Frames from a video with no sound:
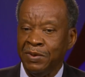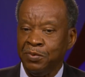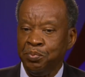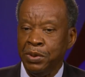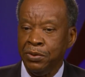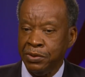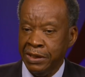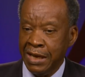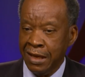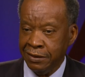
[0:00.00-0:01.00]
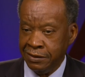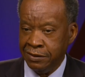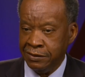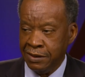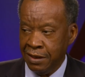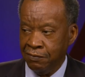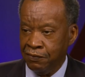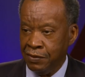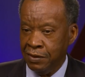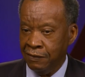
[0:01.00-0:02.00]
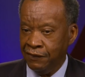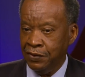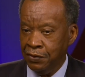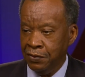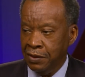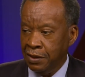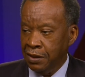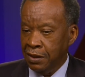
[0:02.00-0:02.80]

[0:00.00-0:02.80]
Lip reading: a spirituality standpoint of view.